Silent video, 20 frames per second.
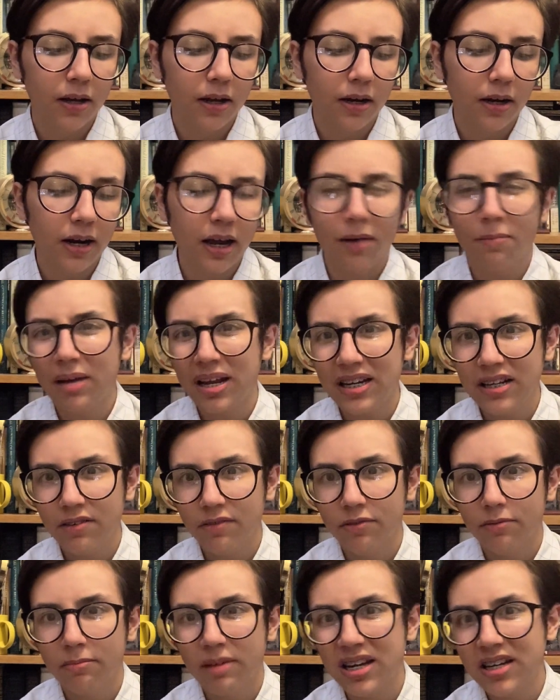Now, many
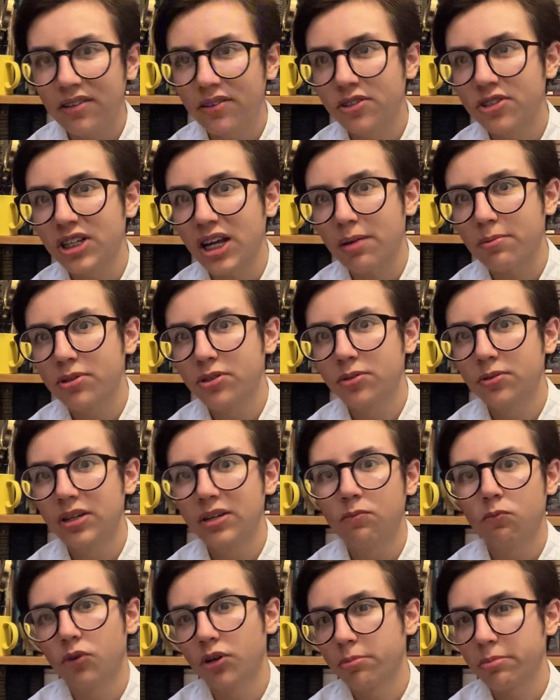of the chaps who
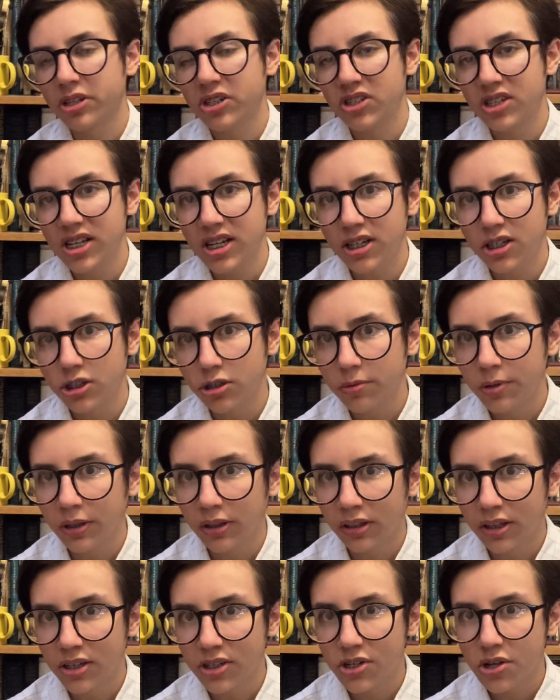didn't want to be seen doing
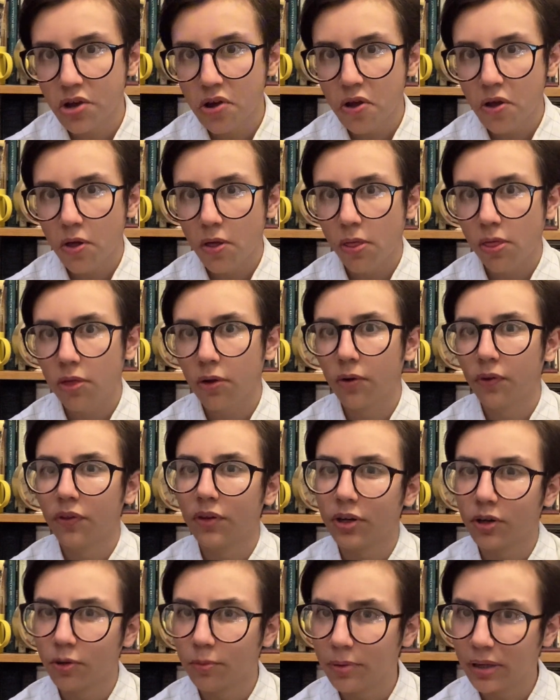this thought that
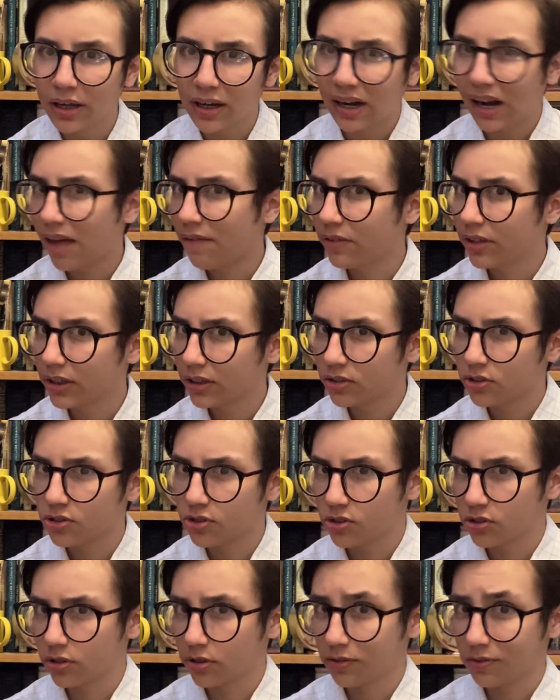it would be a clever thing to
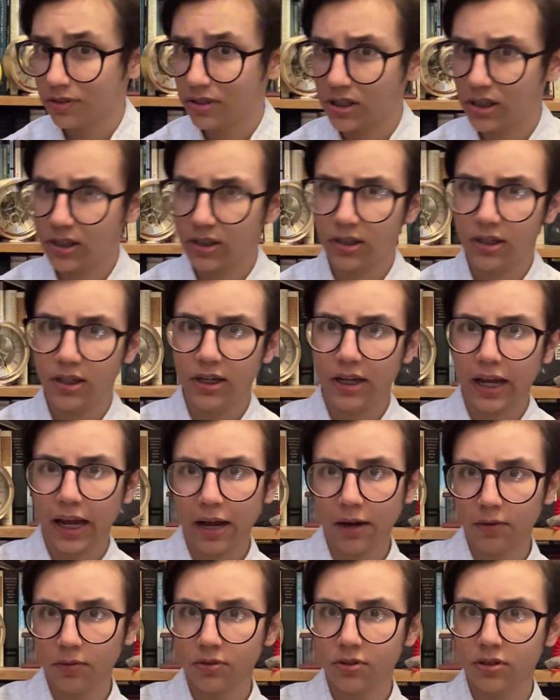just sort of sneak
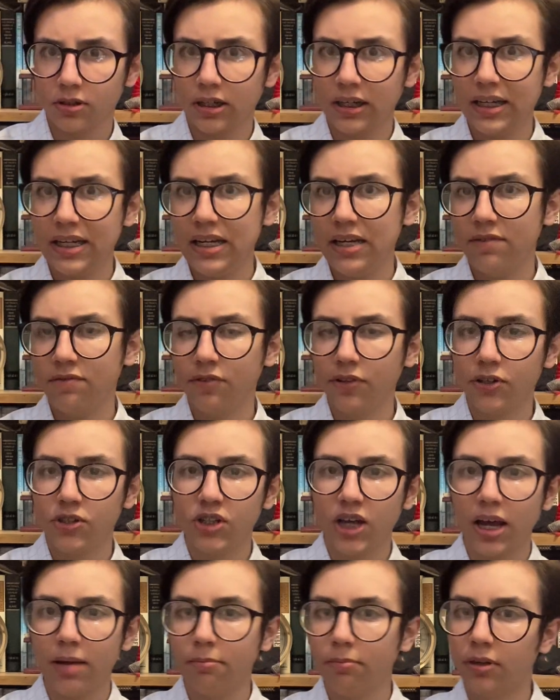out, leave the
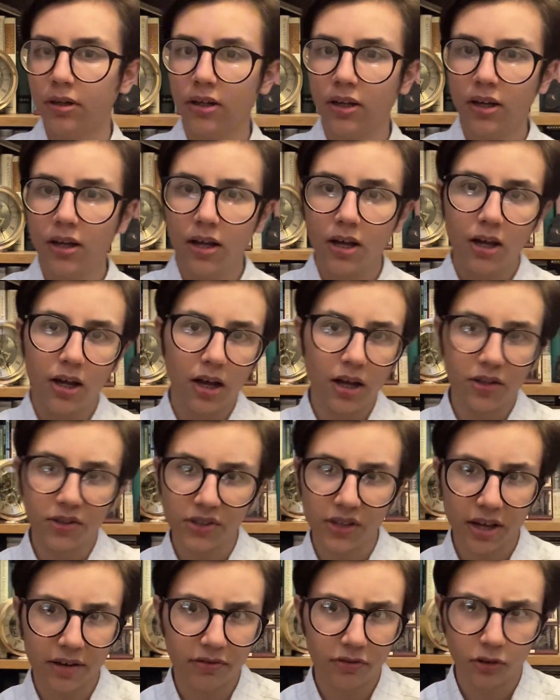chamber, and
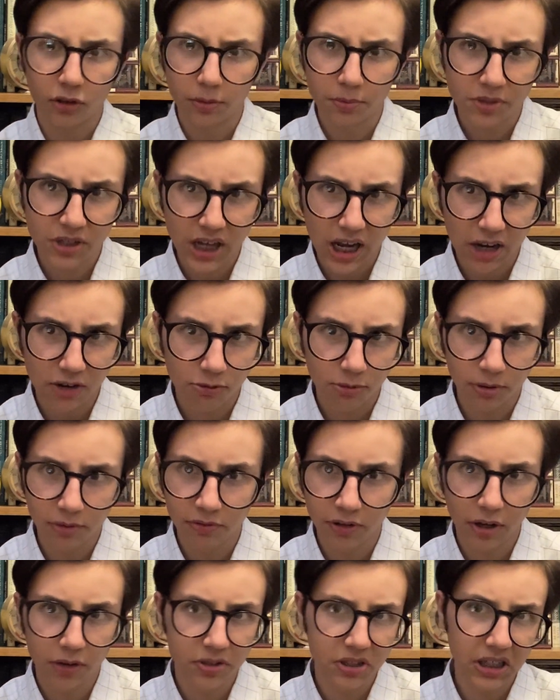therefore abstain from the
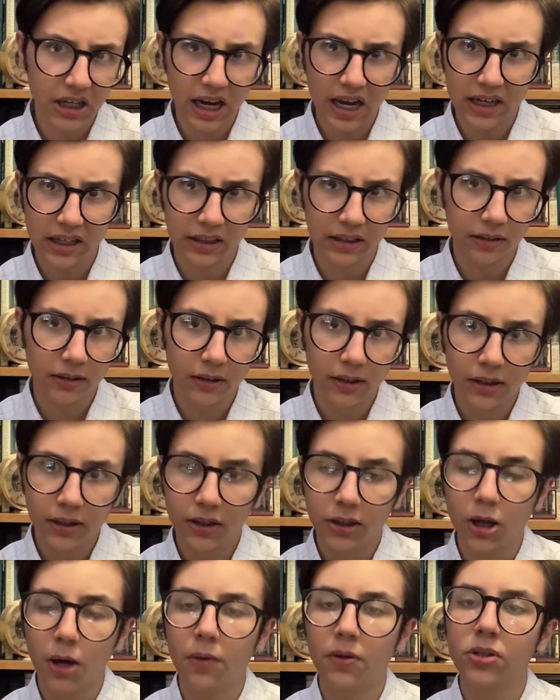vote and let it
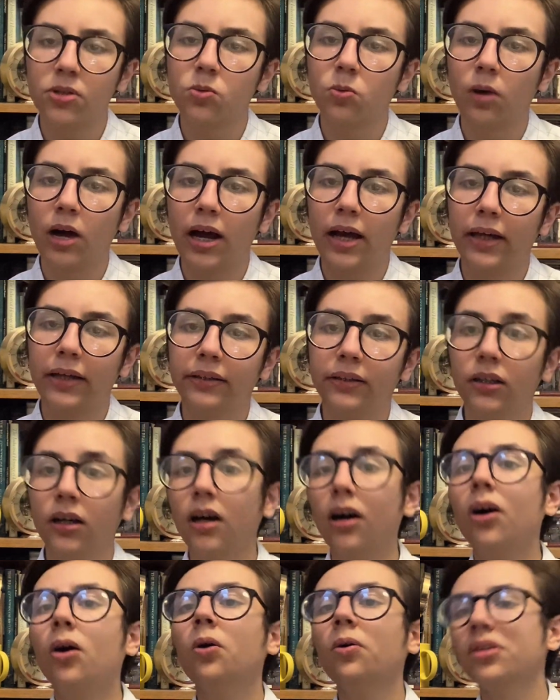go its way. And,
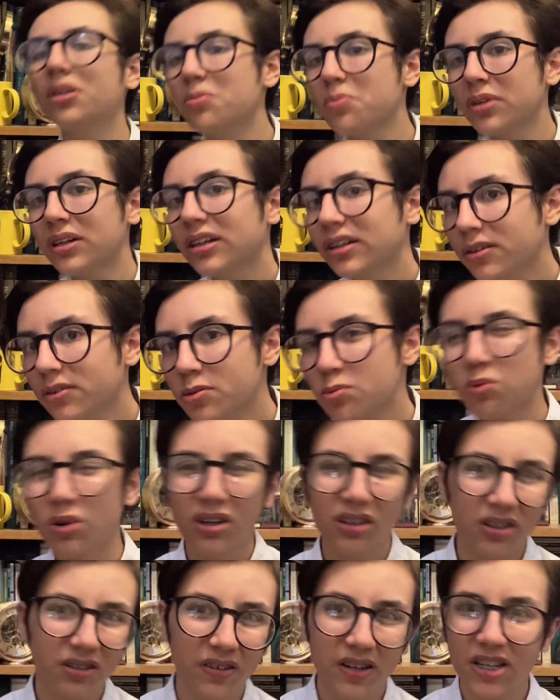oh, did we lose? What a
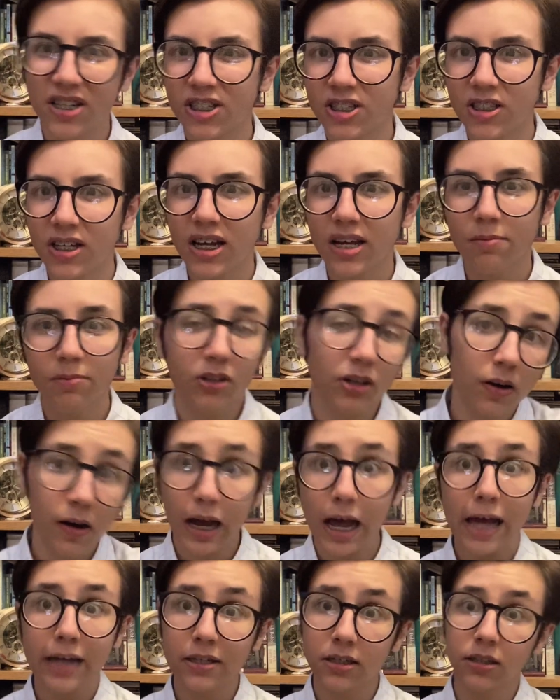great shame. You know, I
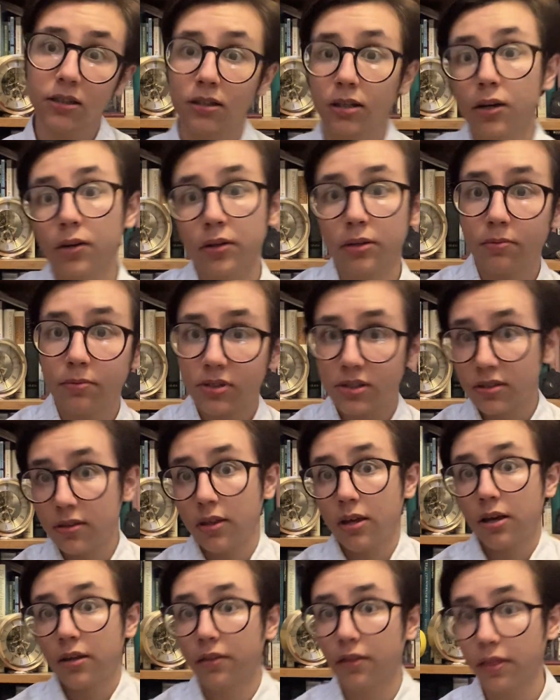had to go. It was
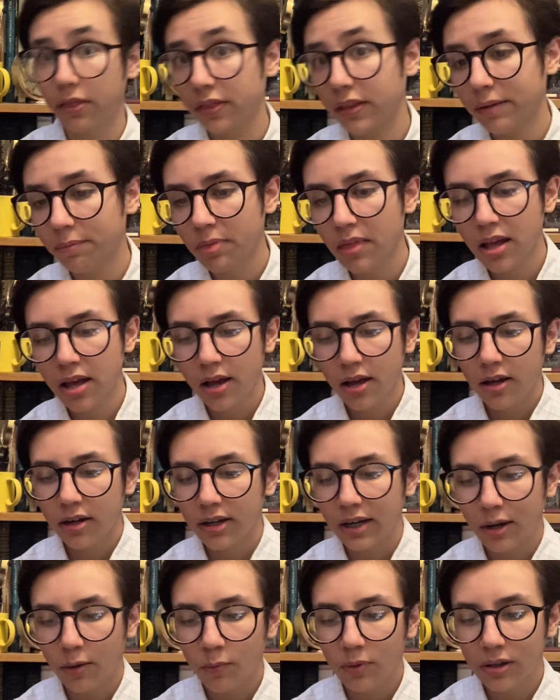the thing.
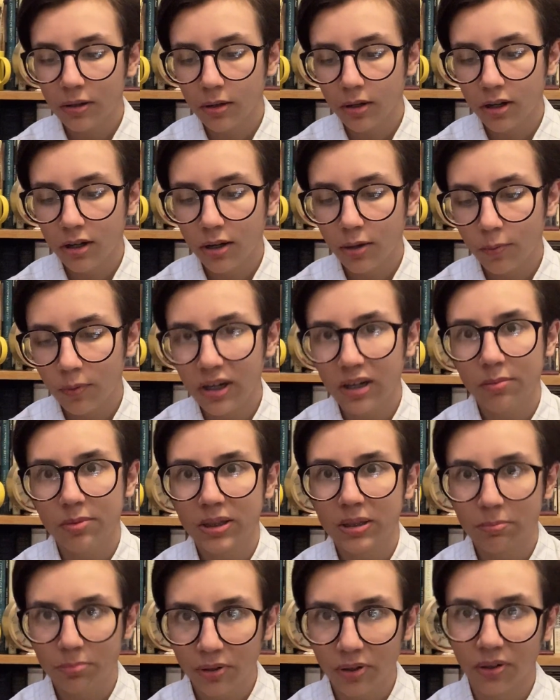Now, Willoughby
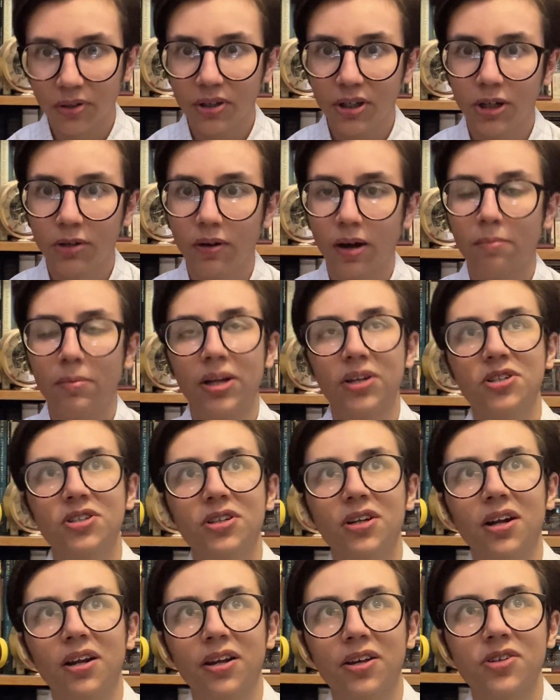de Brooke, who I mentioned
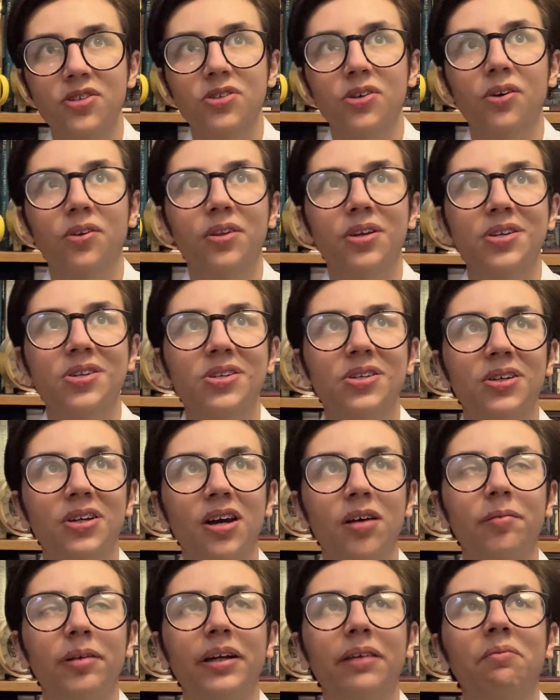earlier, saw this
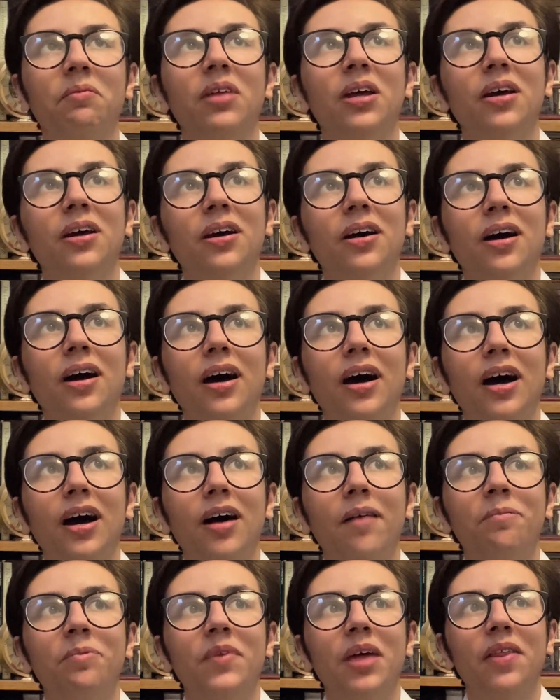coming.
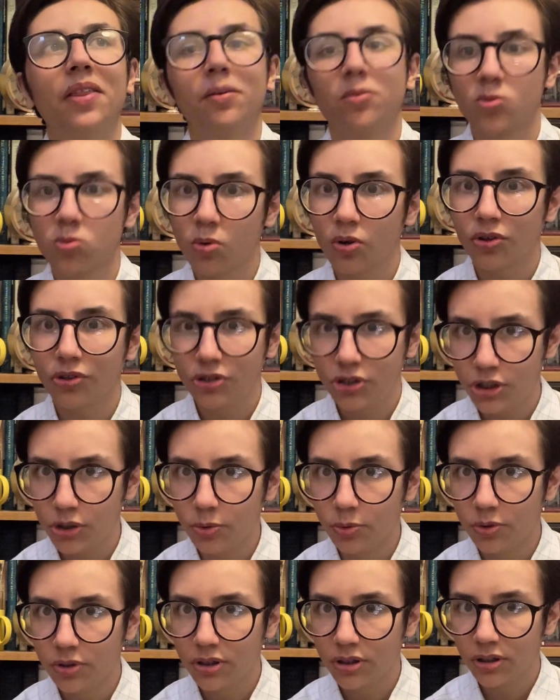And there was one
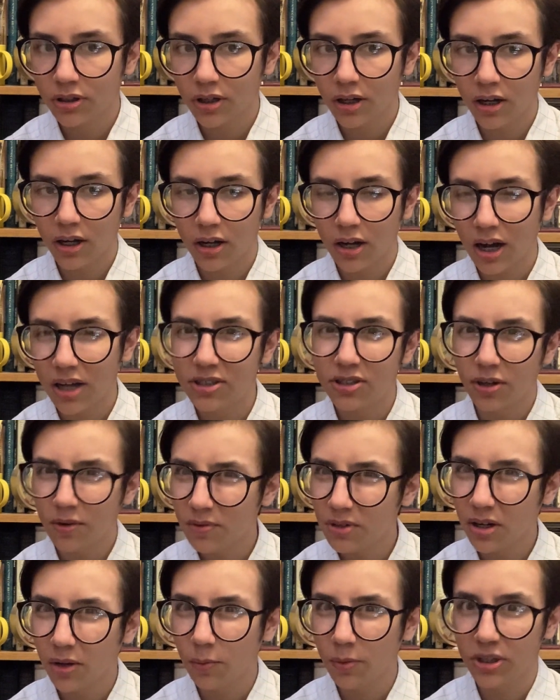duke, I don't
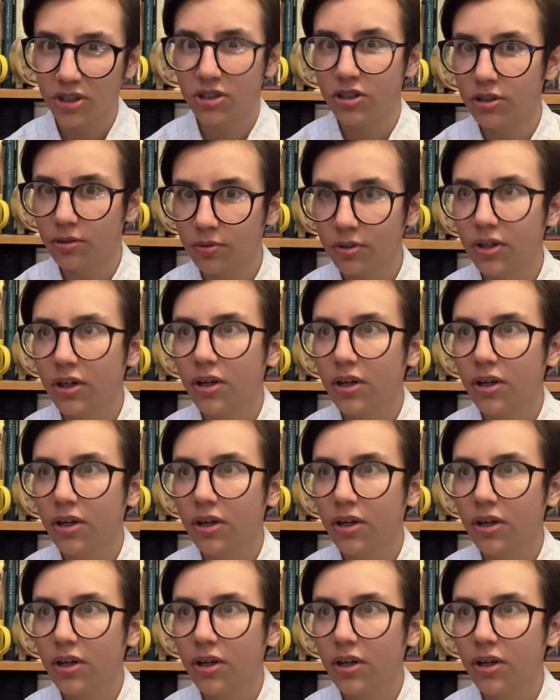know which duke,